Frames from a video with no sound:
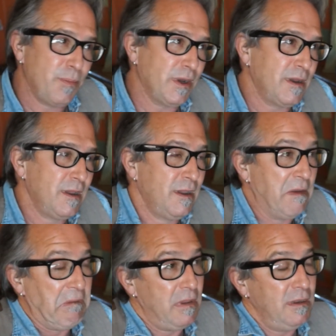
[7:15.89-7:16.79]
But
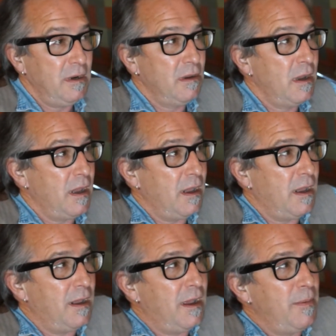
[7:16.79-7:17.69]

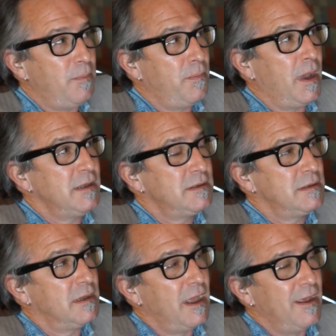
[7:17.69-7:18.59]
I
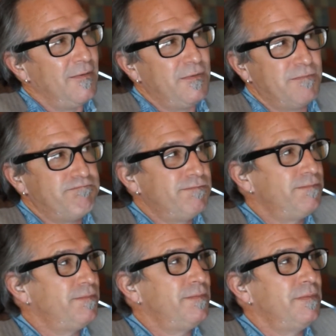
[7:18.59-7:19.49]
still have,
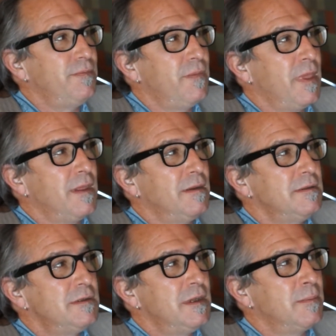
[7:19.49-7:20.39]

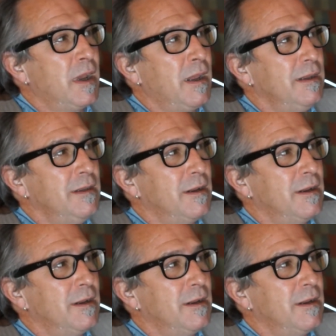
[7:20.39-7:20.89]
just in my